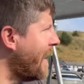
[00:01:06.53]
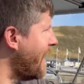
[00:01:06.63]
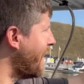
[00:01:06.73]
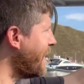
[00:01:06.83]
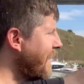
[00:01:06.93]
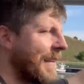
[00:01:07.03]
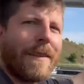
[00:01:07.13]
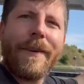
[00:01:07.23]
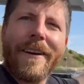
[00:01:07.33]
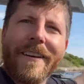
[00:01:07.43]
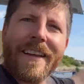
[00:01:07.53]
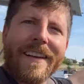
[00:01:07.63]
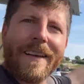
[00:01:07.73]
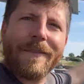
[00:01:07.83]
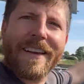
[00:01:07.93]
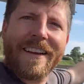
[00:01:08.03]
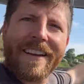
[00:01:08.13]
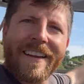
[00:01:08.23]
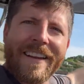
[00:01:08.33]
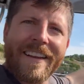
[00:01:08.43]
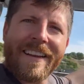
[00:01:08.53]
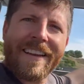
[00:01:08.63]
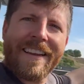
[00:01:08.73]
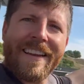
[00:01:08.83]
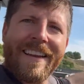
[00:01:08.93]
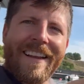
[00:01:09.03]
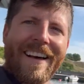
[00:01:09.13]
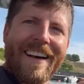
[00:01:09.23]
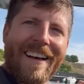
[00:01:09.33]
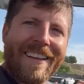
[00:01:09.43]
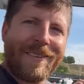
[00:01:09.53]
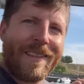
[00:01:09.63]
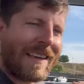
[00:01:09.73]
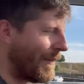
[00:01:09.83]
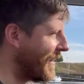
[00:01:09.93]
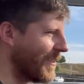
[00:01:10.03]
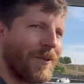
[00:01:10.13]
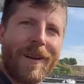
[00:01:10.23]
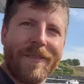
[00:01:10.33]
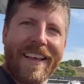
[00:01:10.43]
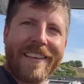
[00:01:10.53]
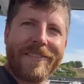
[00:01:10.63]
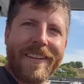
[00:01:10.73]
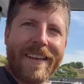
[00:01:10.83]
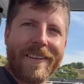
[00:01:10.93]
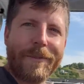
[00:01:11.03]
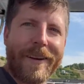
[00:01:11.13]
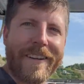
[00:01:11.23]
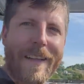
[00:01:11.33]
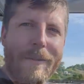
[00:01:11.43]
I see someone paragliding up there. So I think I might do one last flight of the paraglider